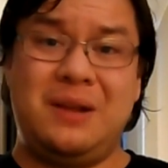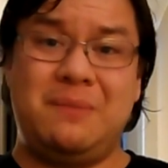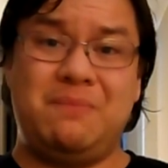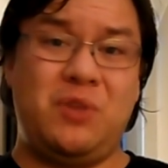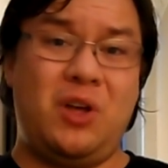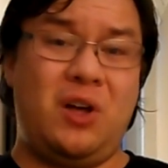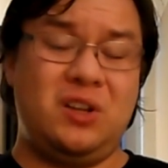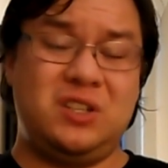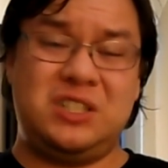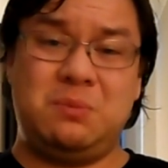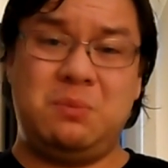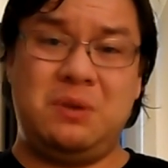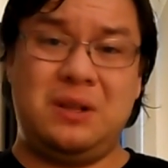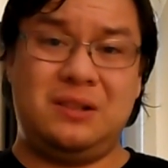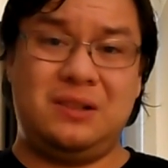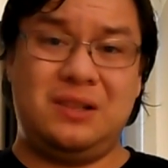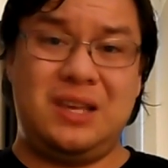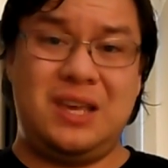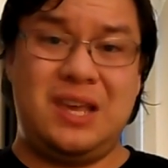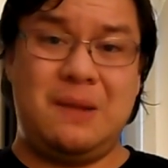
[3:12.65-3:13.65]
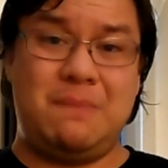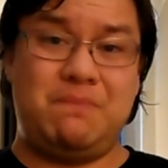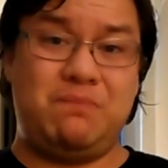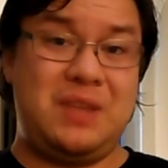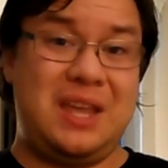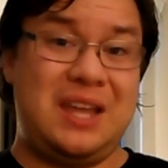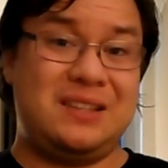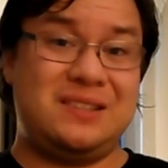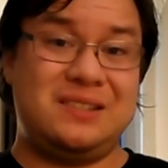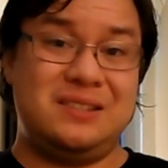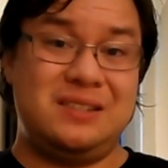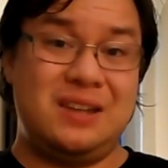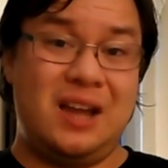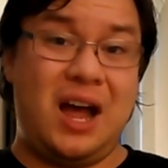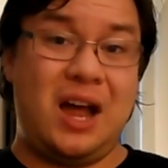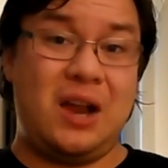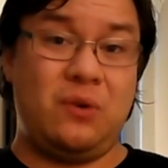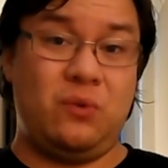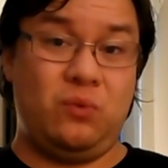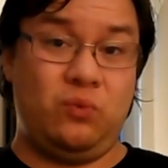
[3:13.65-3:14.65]
but ultimately, it's
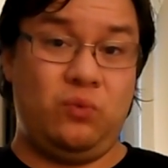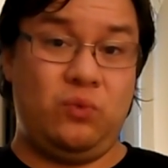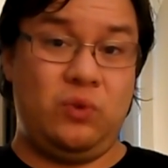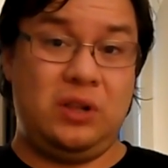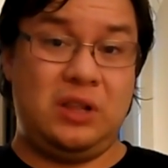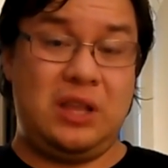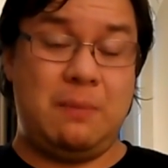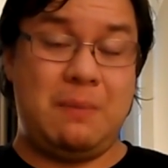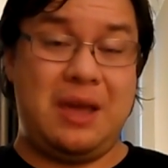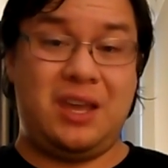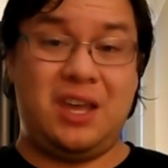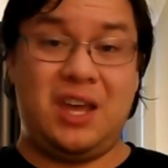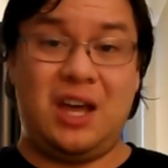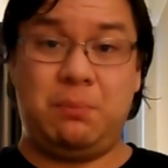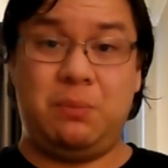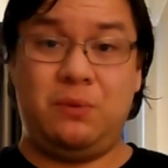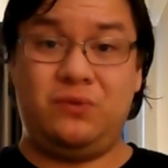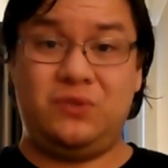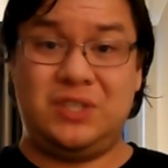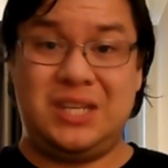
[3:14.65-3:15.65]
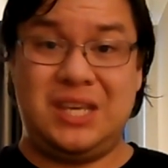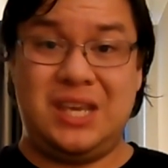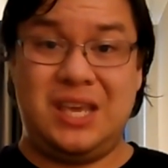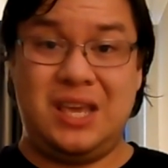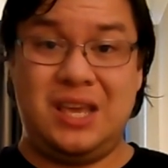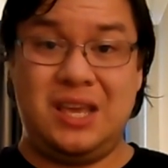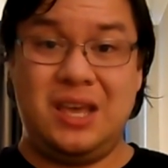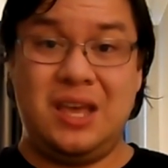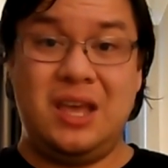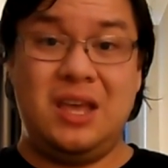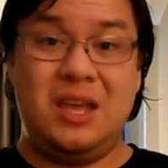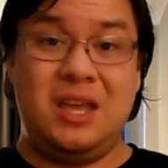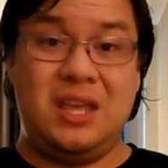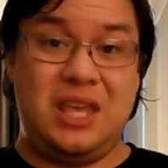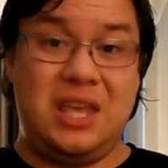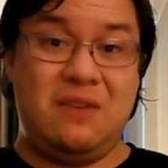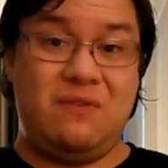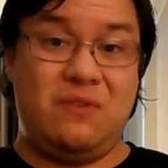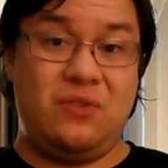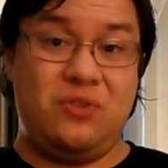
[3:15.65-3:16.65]
not really my cup of tea,
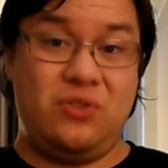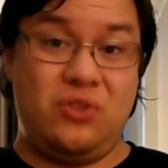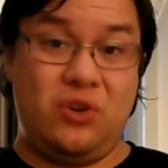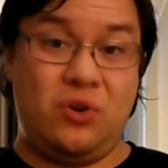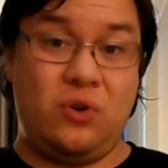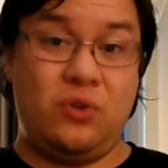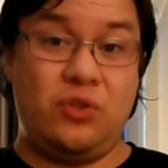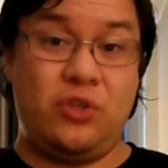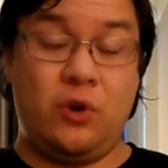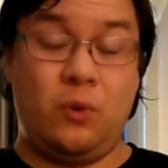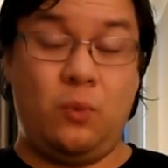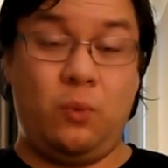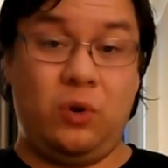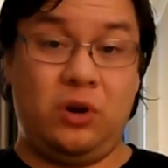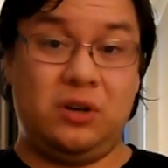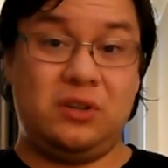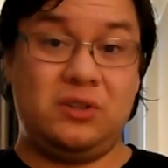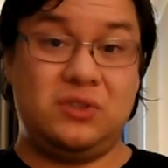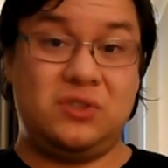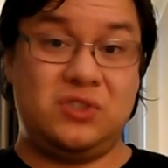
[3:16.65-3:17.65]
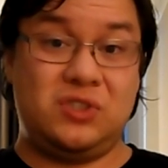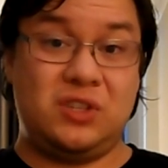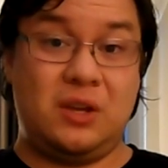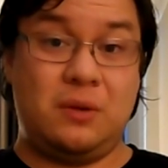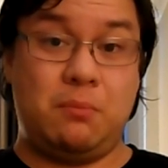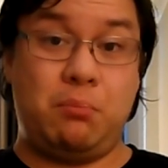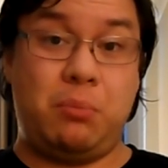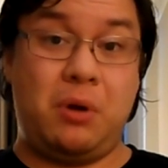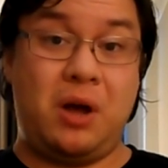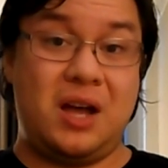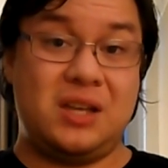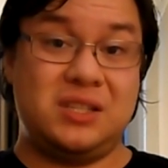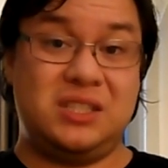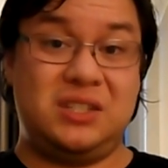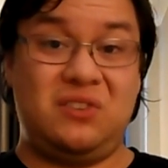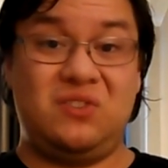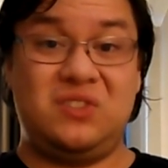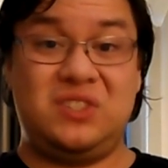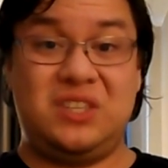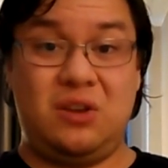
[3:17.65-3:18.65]
even though there were some
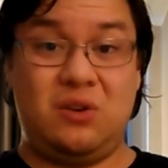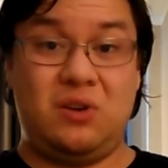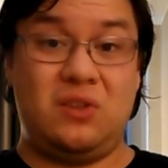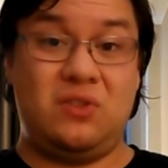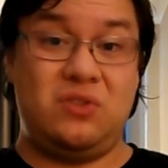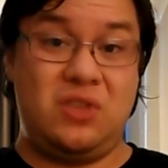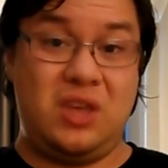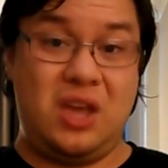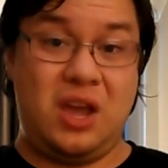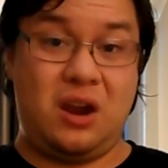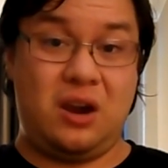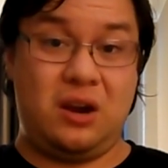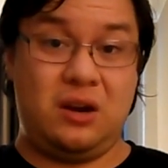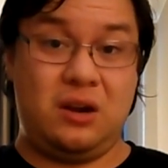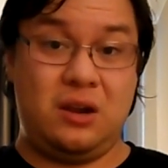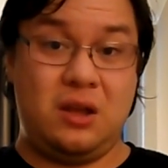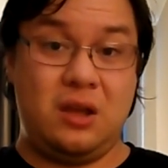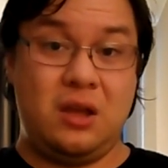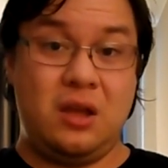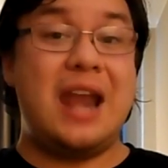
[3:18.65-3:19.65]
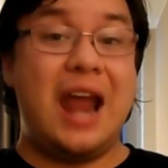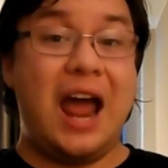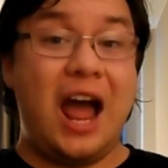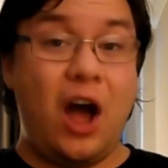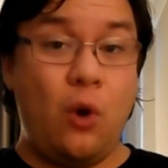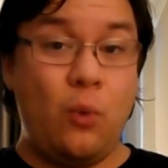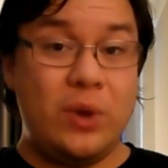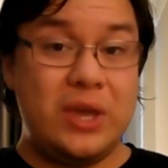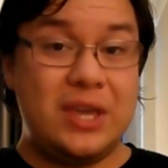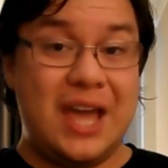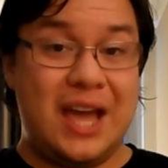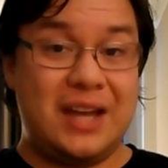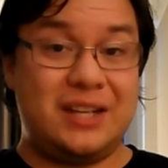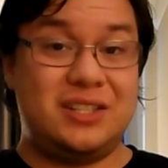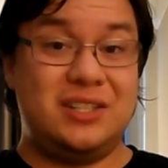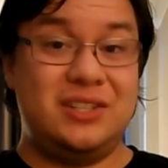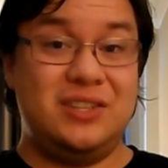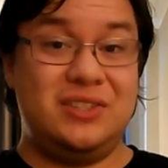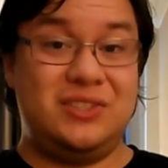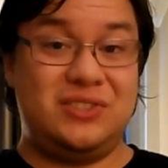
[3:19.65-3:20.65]
positives here and there. And now we
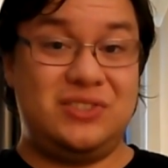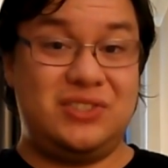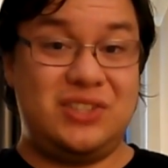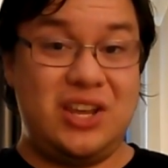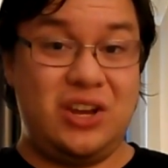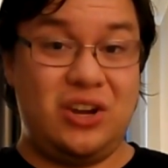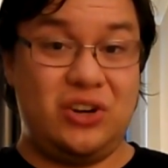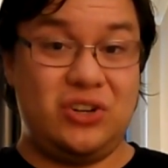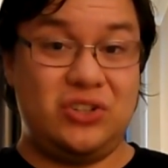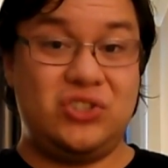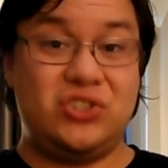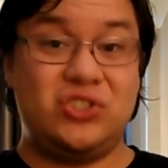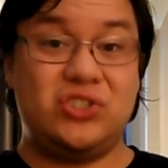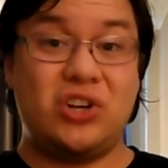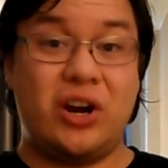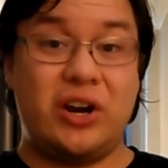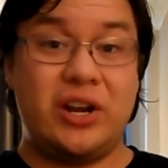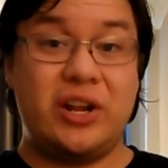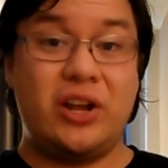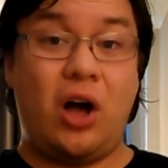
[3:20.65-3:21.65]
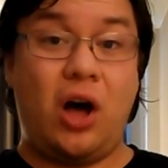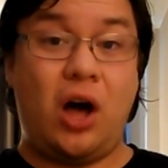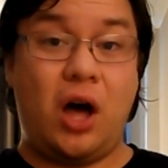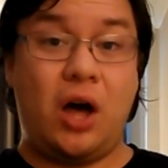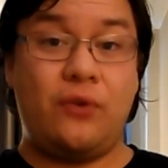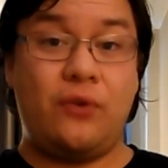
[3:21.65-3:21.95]
get to the singers, starting